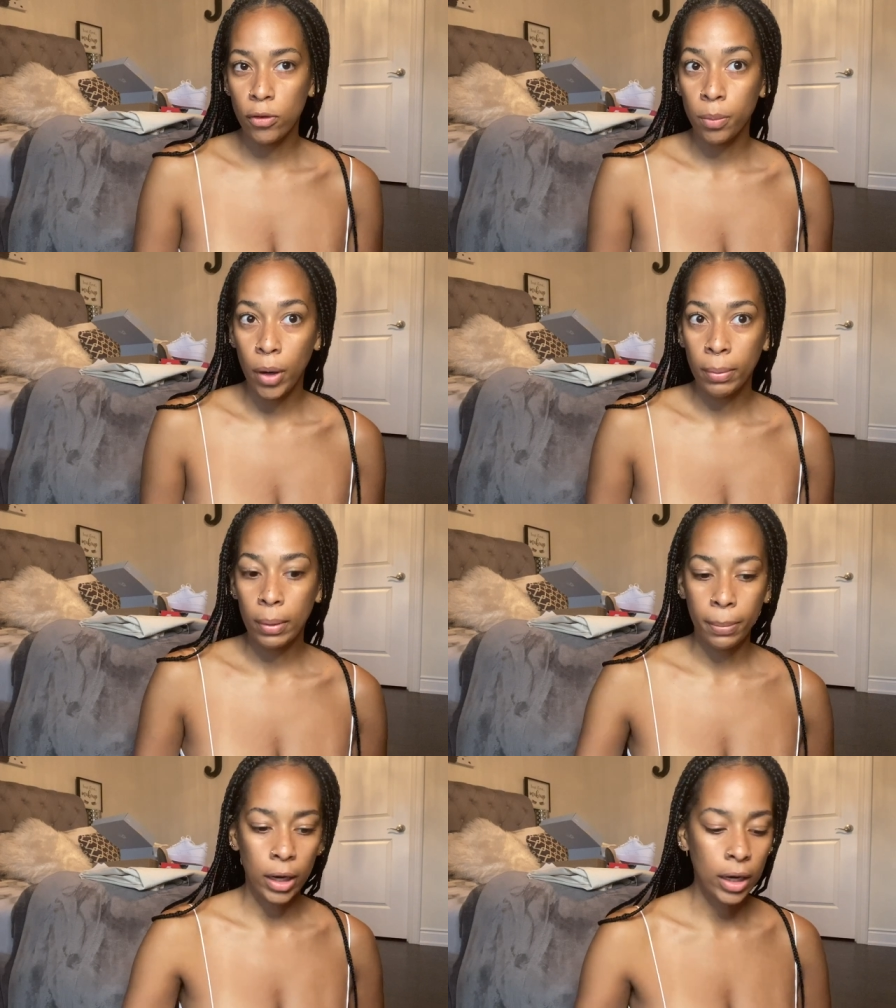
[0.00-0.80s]
from
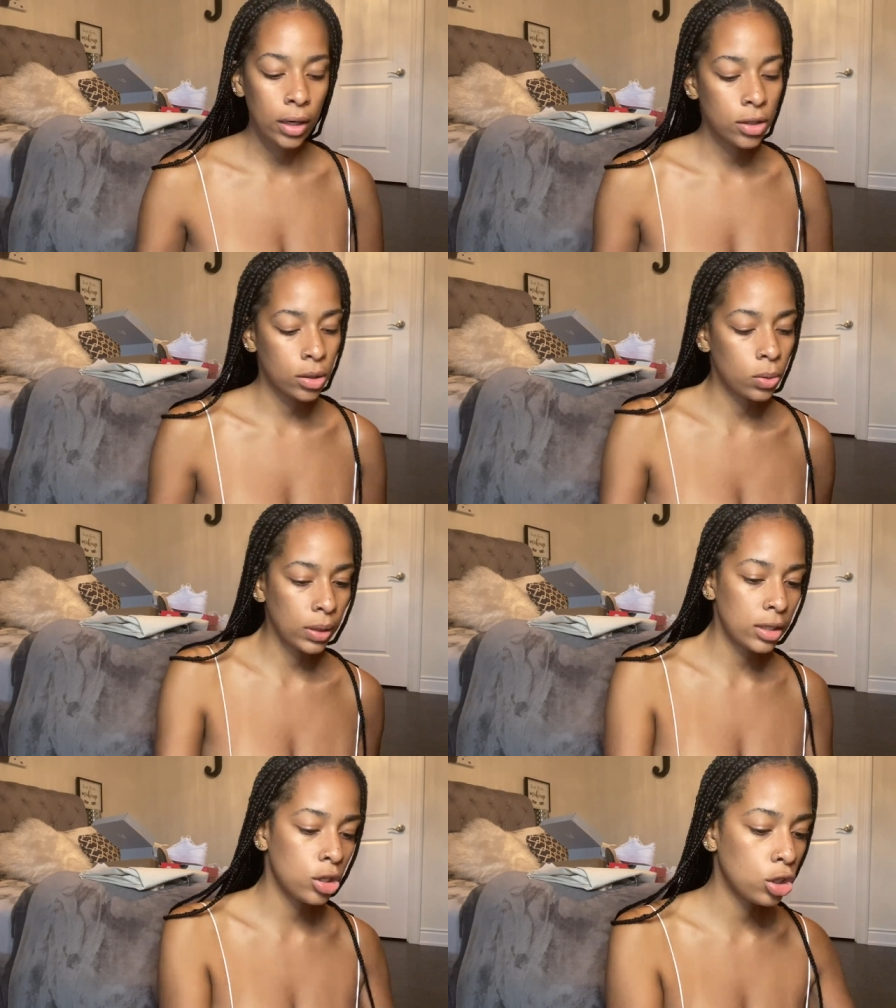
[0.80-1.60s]
Public Butter. So
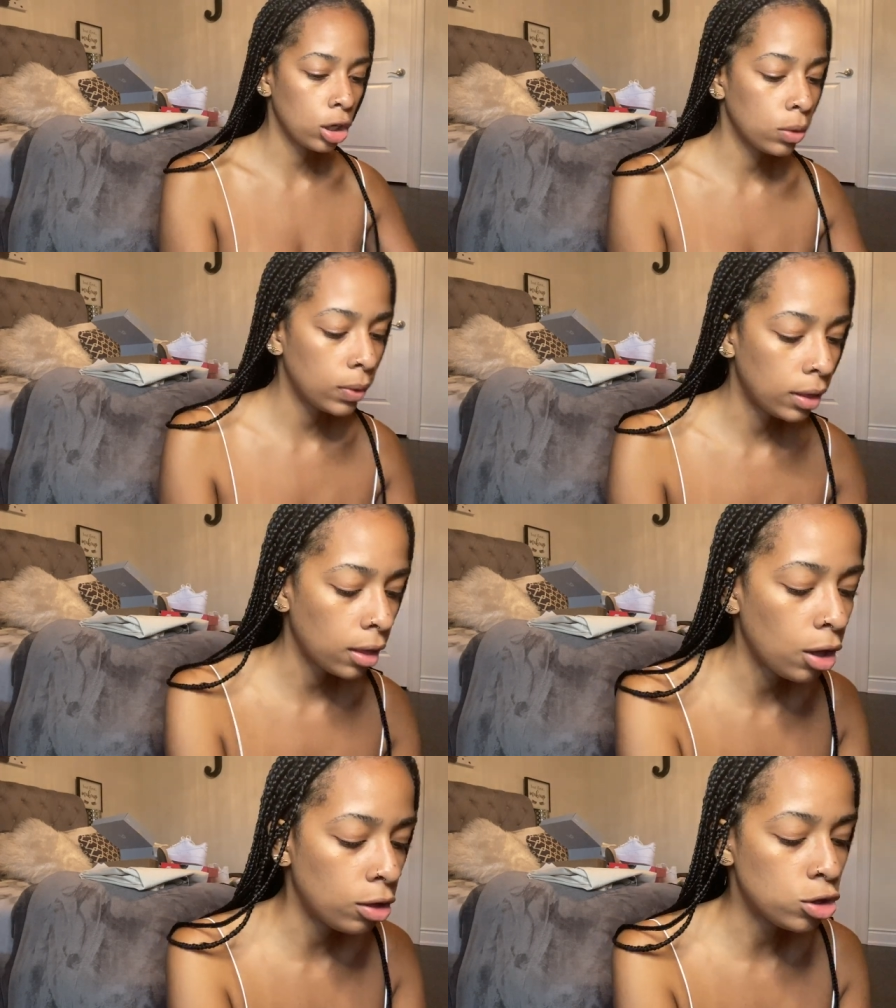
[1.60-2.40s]
let's start with
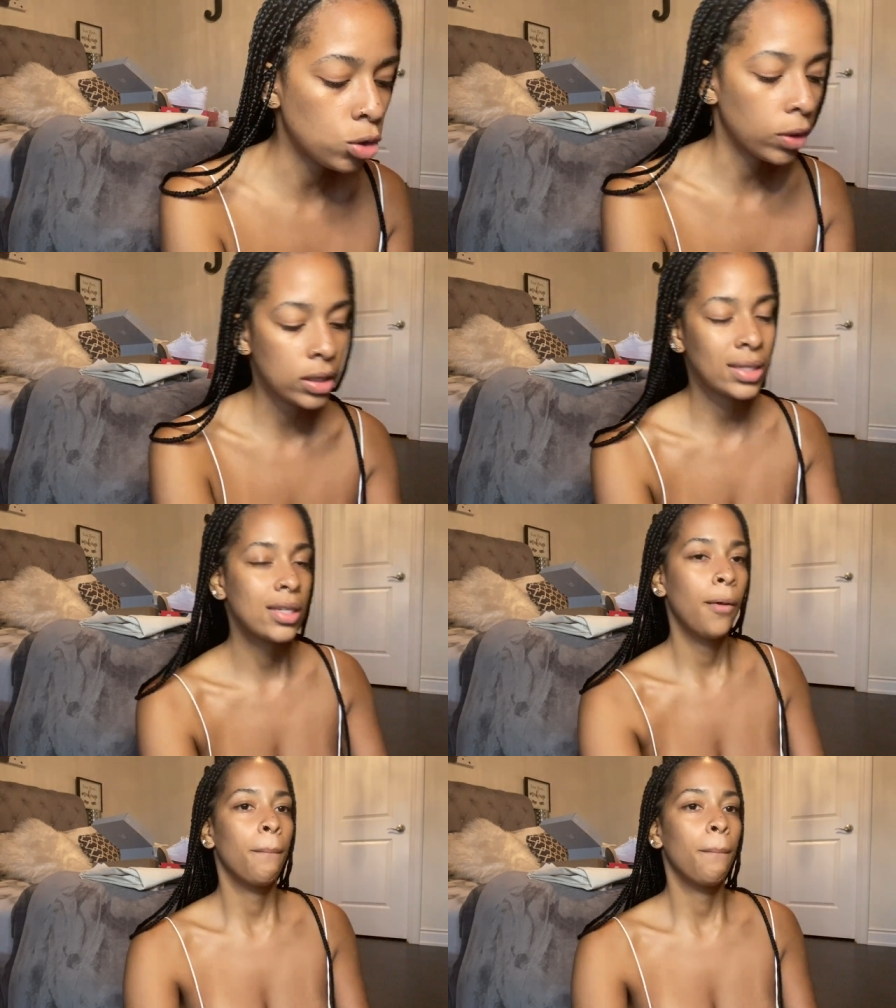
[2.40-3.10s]
the shorts.